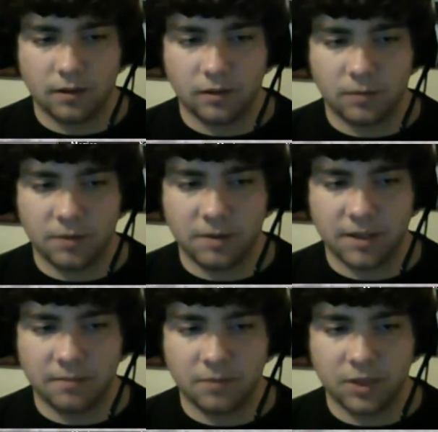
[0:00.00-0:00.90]
And we can make
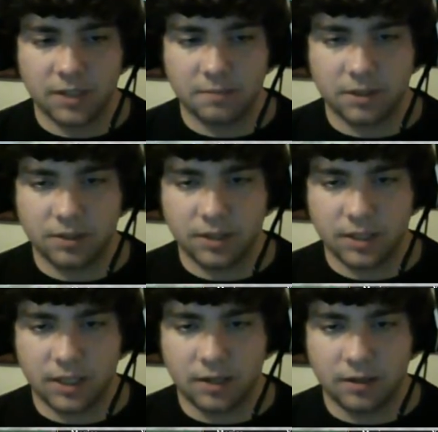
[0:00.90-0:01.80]
them release
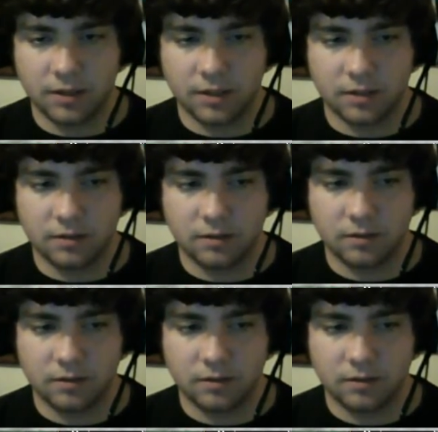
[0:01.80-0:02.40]
Baluchistan also.